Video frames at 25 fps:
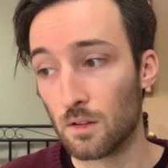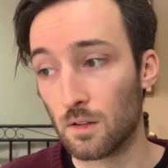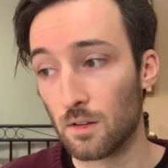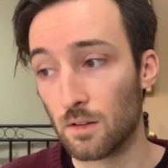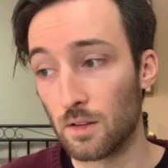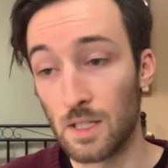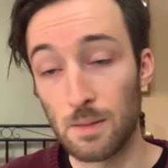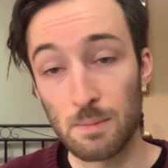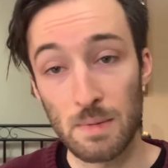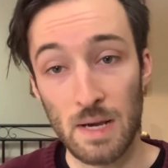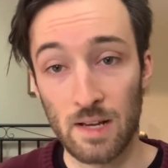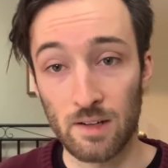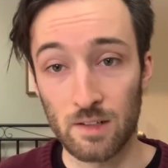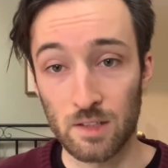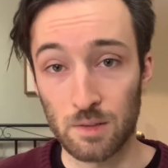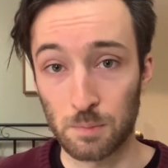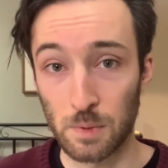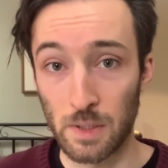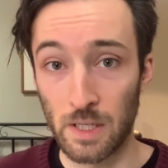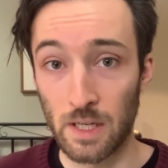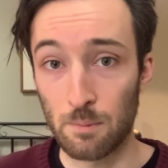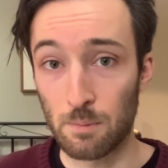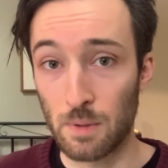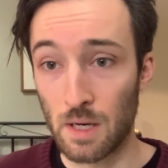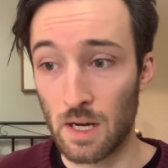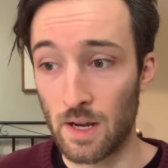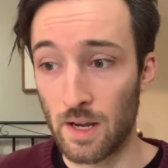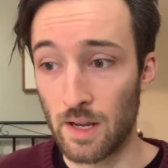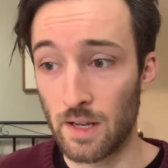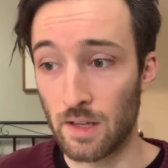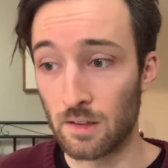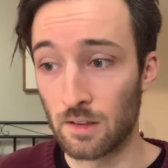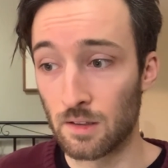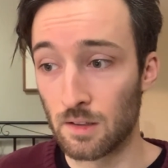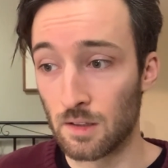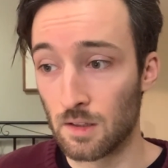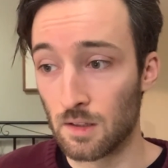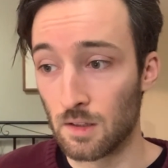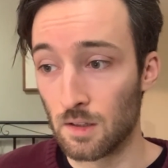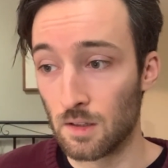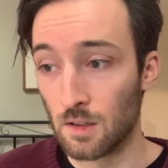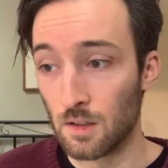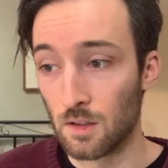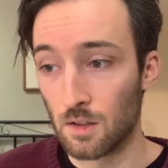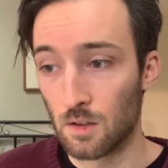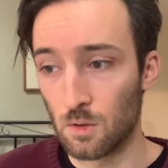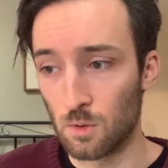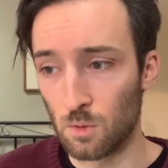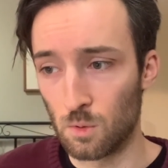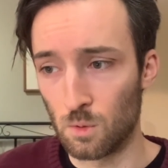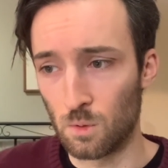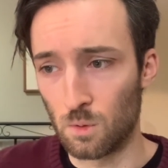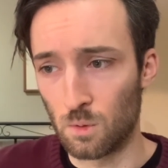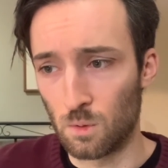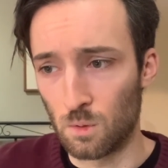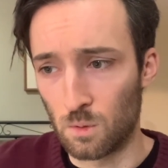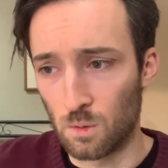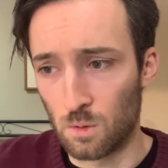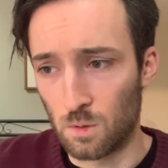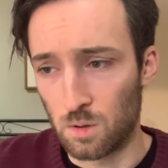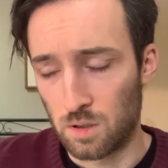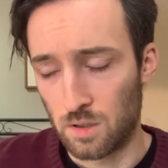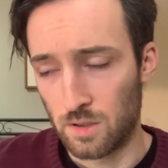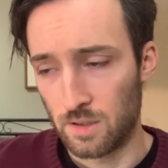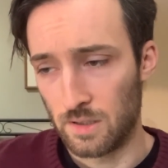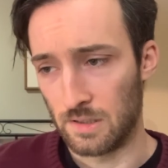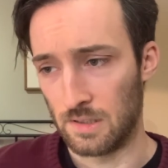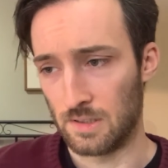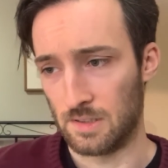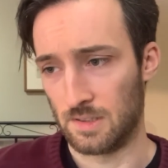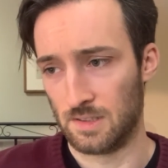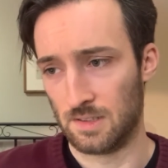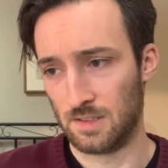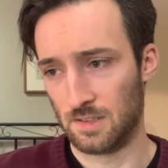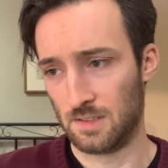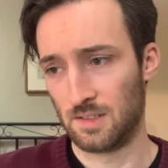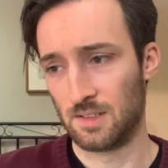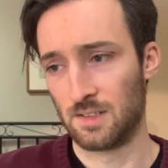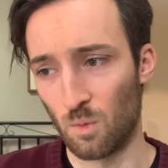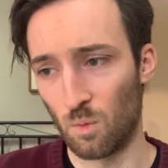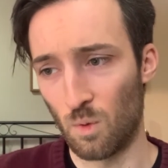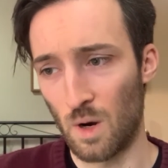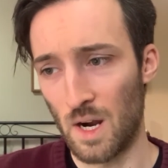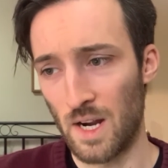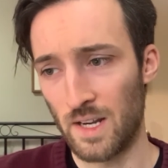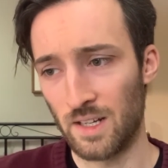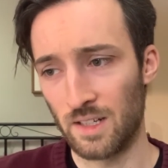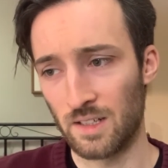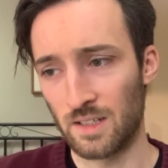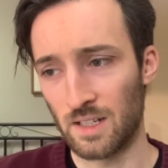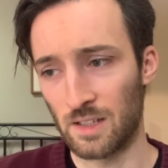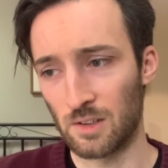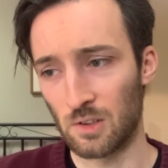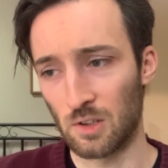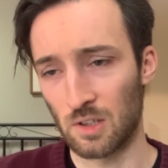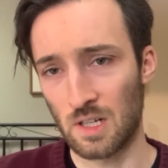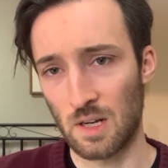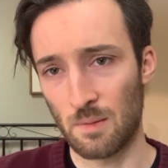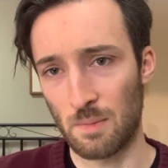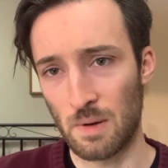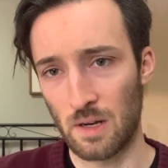The man is played by, why didn't I look up